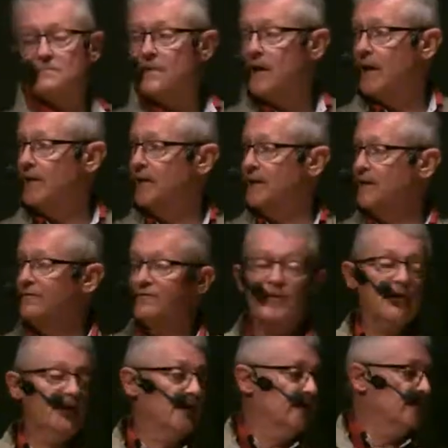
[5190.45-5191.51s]
I did for
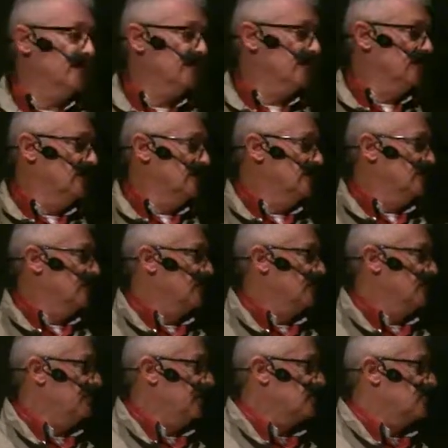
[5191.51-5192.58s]
the for the
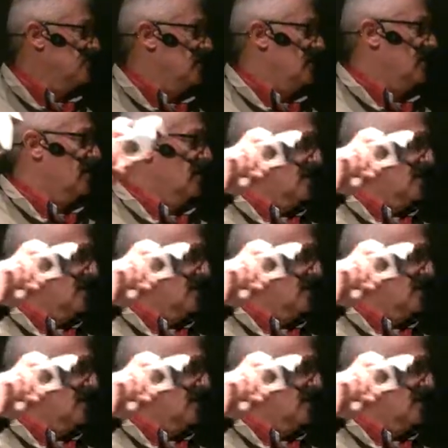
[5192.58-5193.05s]
picture there,